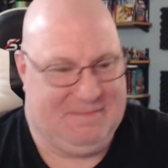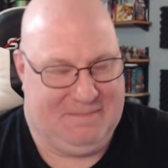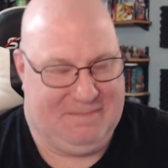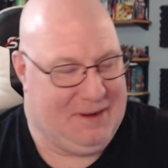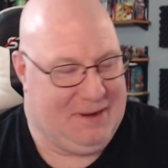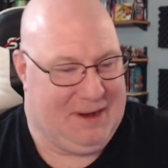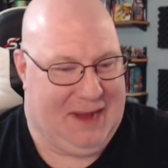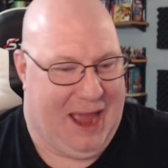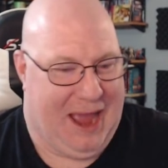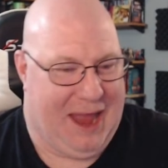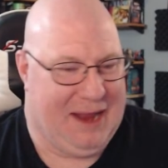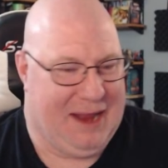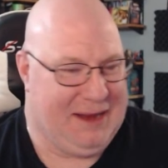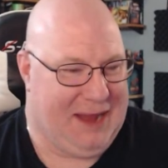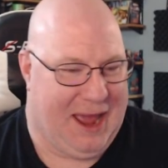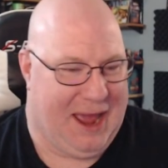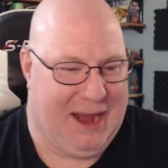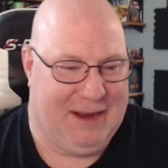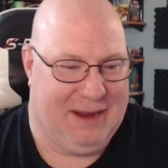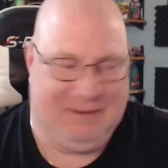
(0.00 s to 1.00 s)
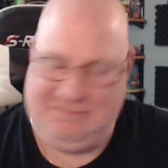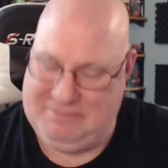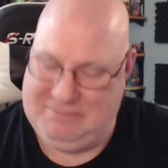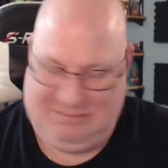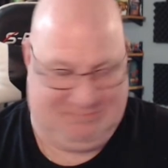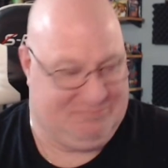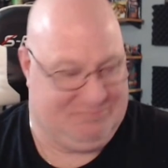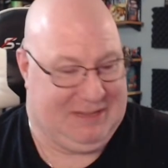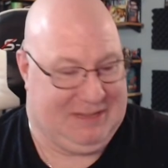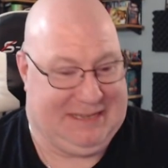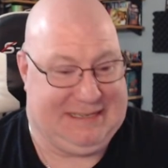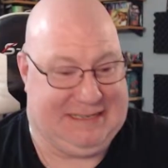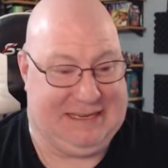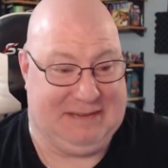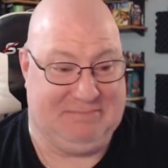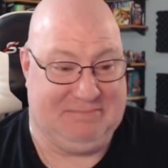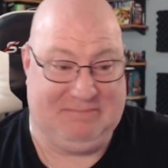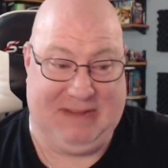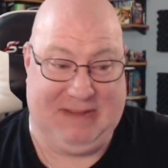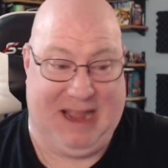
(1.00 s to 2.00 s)
Gotta
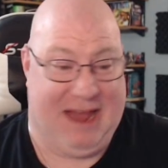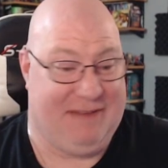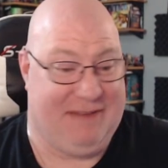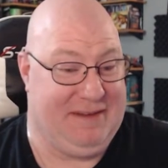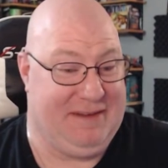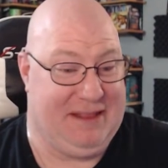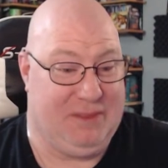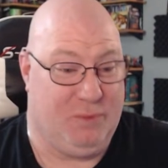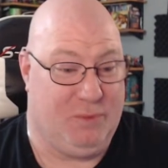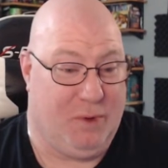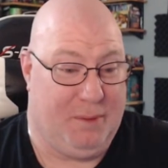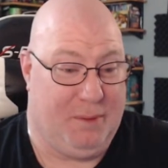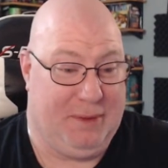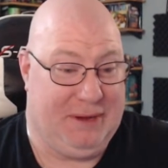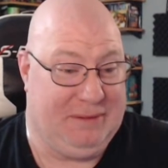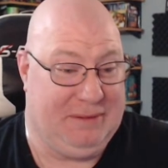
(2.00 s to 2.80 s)
feed the woman.